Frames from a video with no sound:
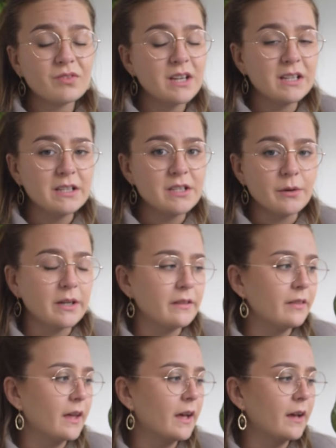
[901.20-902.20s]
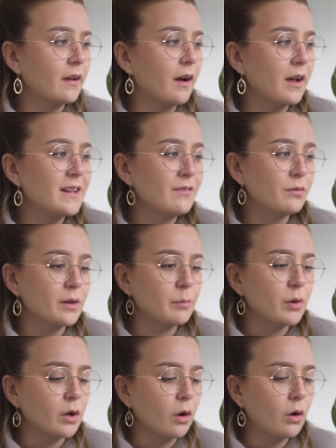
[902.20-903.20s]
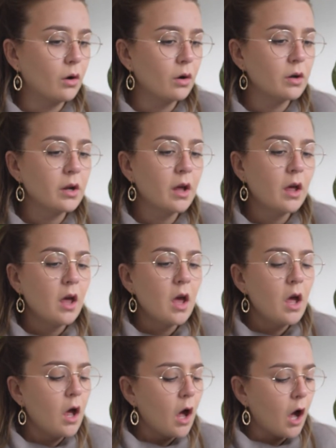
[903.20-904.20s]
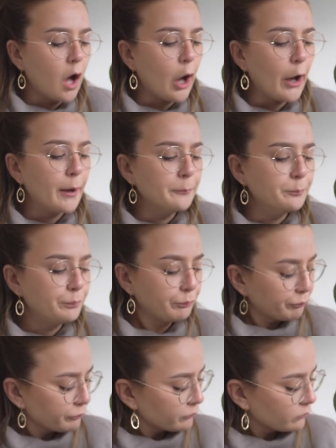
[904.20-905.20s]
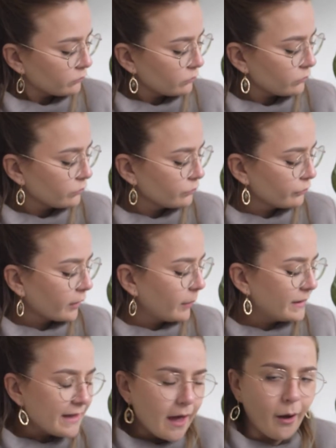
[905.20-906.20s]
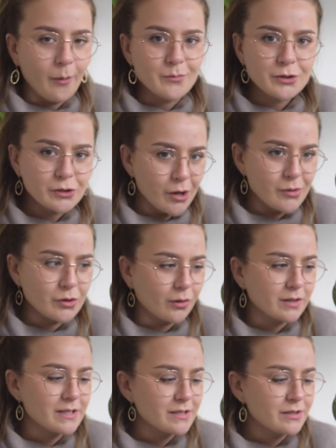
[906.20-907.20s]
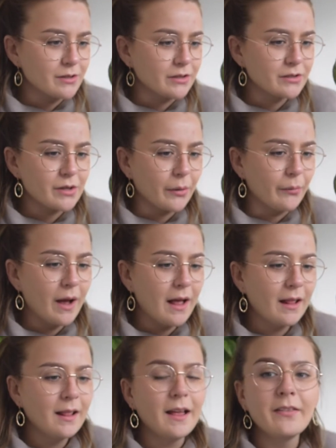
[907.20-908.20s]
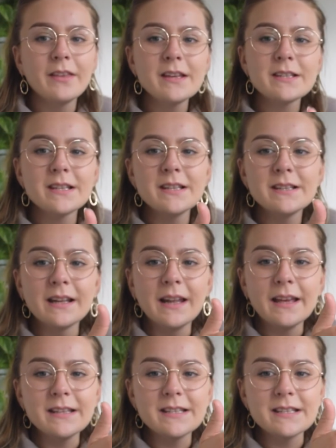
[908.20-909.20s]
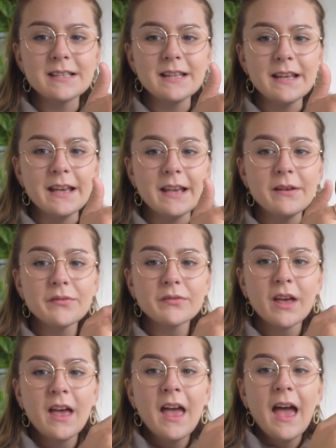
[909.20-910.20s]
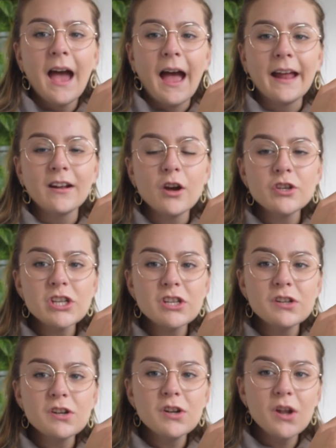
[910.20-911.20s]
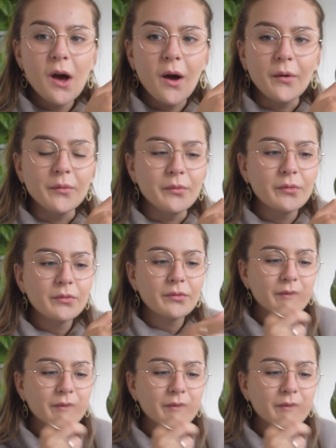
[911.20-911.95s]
really do anything. I never really put it on. But yeah, I'm so shocked it's doing so well. This is the latest leaf, and I just love